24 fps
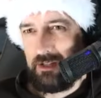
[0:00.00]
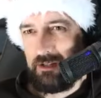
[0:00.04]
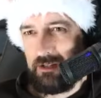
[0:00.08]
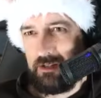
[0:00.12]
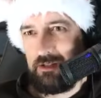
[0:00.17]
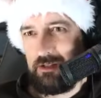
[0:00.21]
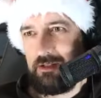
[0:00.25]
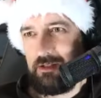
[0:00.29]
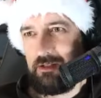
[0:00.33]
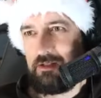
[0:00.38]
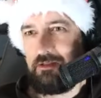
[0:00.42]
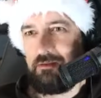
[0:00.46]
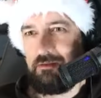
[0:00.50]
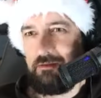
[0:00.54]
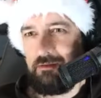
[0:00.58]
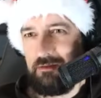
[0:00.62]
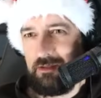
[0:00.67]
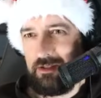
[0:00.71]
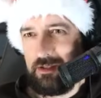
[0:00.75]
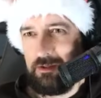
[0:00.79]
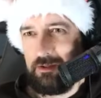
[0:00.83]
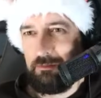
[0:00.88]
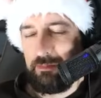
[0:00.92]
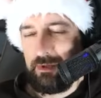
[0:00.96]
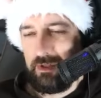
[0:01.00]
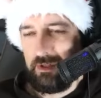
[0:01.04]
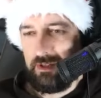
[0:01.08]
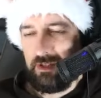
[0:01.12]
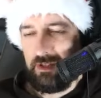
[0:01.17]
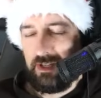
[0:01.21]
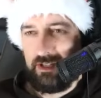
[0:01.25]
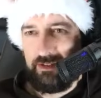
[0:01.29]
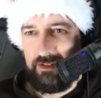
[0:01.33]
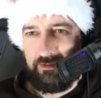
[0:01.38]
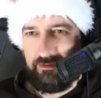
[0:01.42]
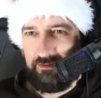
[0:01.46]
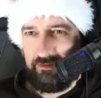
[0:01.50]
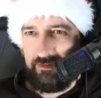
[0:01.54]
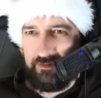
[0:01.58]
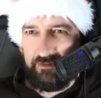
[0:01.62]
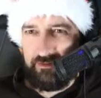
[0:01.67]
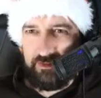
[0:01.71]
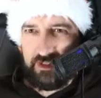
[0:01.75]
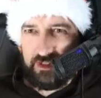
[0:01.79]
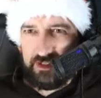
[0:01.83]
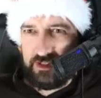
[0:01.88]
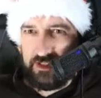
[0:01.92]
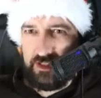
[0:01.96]
It's simple and
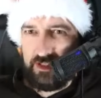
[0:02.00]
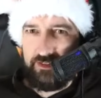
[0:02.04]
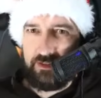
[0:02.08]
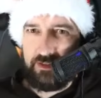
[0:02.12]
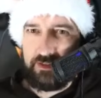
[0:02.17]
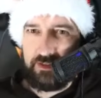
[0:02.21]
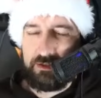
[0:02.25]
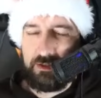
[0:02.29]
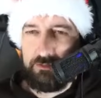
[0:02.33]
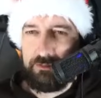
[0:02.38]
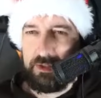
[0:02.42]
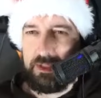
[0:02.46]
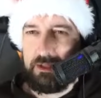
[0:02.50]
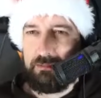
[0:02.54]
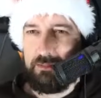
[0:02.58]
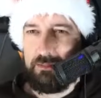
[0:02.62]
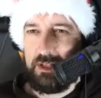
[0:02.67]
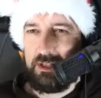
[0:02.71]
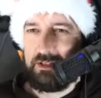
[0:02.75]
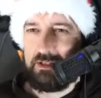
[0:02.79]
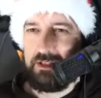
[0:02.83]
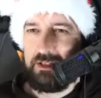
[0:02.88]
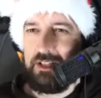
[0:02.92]
it's another topic, but